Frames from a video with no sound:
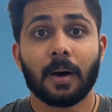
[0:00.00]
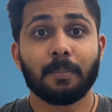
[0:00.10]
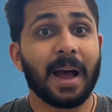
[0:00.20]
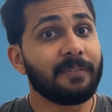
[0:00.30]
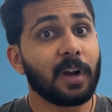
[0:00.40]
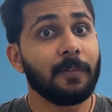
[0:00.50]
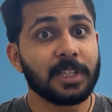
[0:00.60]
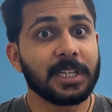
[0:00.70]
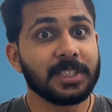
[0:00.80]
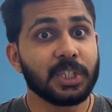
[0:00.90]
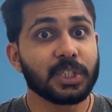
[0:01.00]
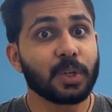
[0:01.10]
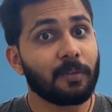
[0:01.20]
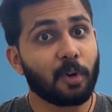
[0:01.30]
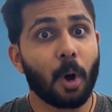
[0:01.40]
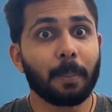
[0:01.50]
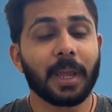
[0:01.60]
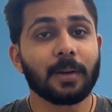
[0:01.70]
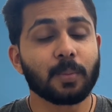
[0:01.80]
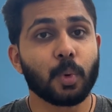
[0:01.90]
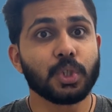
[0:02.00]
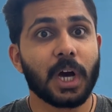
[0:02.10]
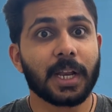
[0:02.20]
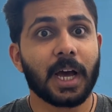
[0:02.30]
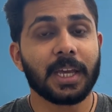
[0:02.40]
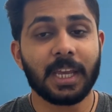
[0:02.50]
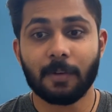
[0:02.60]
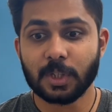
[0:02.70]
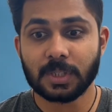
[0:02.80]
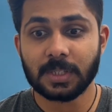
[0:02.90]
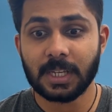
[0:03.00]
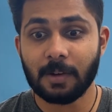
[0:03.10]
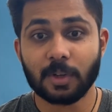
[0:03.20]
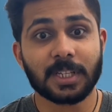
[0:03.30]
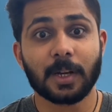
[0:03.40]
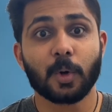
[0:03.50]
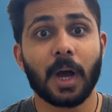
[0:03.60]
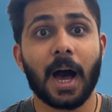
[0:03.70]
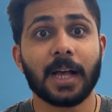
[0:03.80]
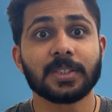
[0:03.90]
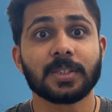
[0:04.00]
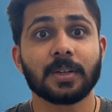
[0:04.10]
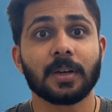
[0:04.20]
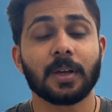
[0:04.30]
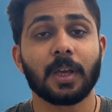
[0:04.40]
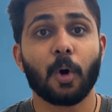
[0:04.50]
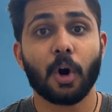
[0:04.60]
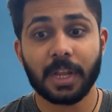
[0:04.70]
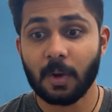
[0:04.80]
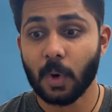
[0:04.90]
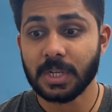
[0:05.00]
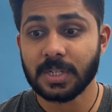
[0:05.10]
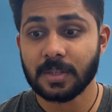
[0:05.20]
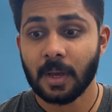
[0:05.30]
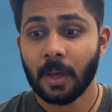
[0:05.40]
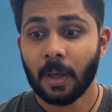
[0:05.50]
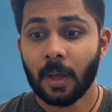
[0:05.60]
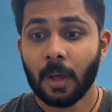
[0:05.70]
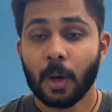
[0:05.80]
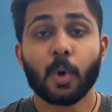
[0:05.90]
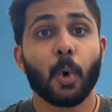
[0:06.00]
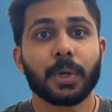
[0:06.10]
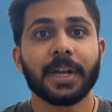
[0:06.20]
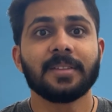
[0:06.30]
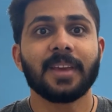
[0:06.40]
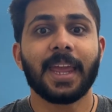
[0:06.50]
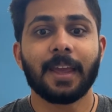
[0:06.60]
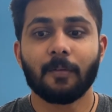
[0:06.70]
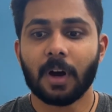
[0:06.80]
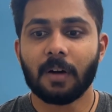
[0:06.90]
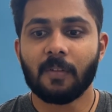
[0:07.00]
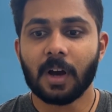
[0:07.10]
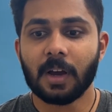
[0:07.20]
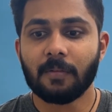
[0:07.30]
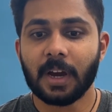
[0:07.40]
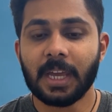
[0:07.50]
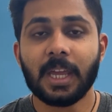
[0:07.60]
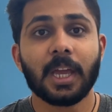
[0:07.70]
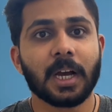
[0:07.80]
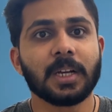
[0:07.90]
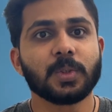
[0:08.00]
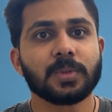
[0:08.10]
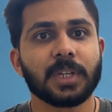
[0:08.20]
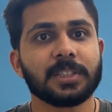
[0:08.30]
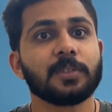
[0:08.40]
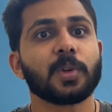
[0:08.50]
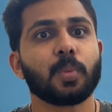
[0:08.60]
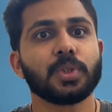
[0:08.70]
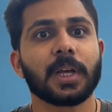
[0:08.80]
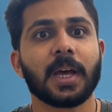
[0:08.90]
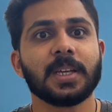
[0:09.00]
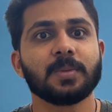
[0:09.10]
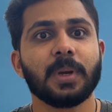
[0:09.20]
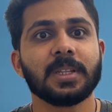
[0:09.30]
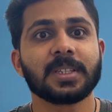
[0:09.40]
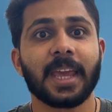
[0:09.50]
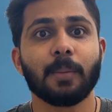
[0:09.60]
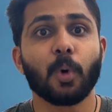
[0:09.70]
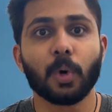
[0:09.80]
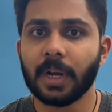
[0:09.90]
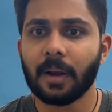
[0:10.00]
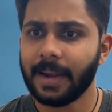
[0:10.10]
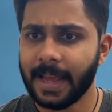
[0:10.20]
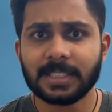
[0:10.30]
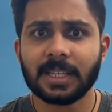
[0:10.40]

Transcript: baffled with the decision of dropping Pujara. He was asked, or he was quoted saying why Cheteshwar Pujara is being scapegoated, right?